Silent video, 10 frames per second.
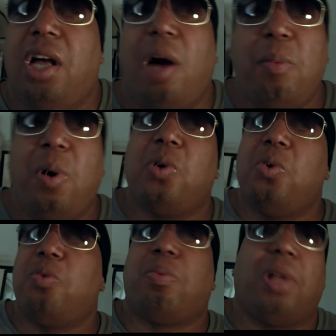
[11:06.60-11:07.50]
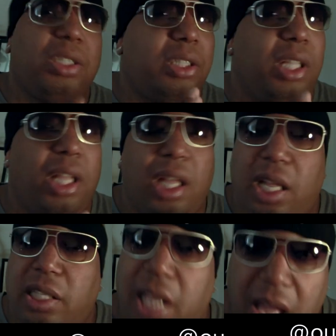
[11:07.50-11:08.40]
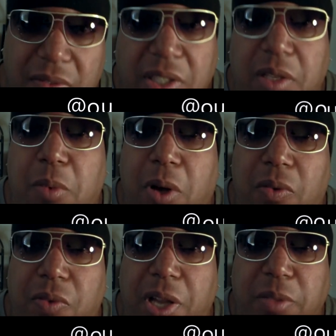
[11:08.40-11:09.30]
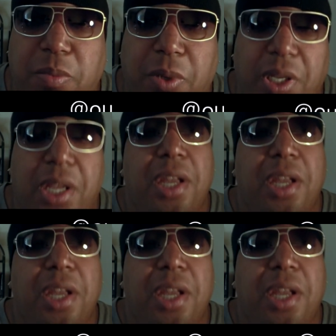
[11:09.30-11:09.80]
I'm on Google Plus as heavy as I'm on Facebook.